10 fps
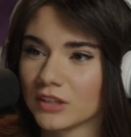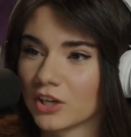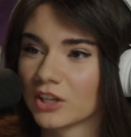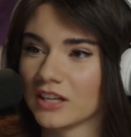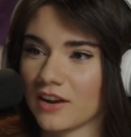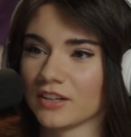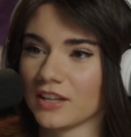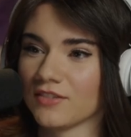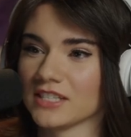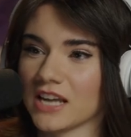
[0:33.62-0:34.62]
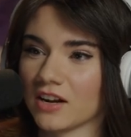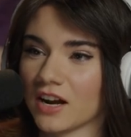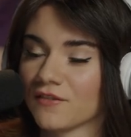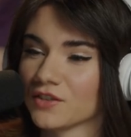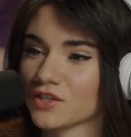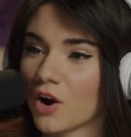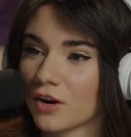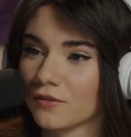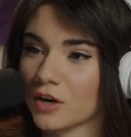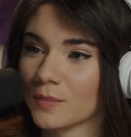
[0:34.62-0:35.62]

will literally never live this down and I feel sorry for her